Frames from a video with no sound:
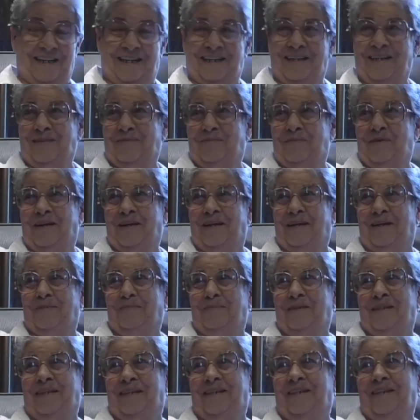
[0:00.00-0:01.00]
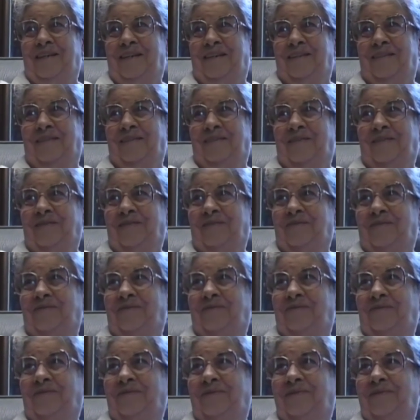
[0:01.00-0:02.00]
I didn't bring him in.
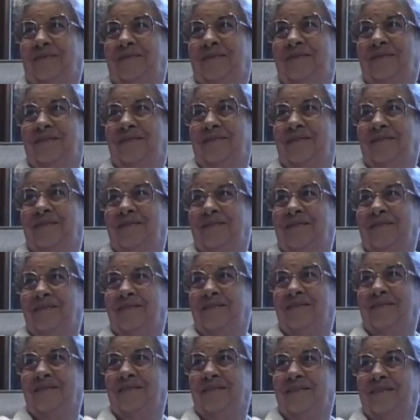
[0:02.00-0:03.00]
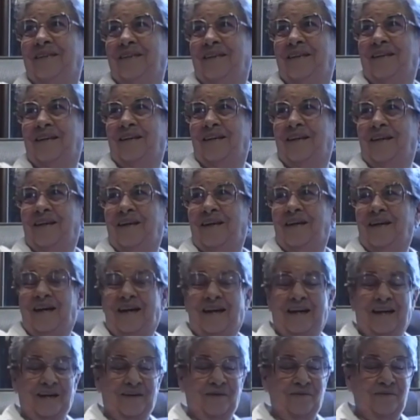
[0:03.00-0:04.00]
and what made you keep that paper all these years?
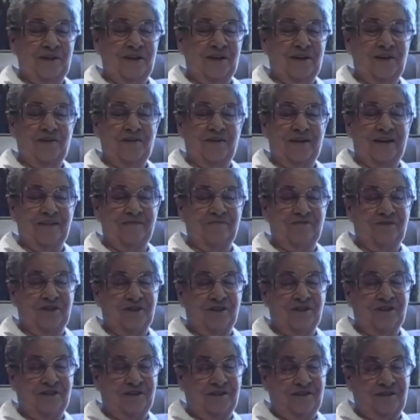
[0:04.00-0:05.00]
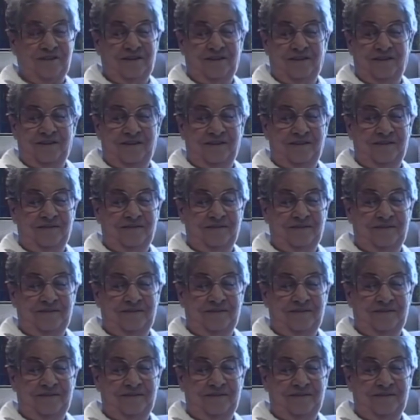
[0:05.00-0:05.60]
I don't know. I've just uh,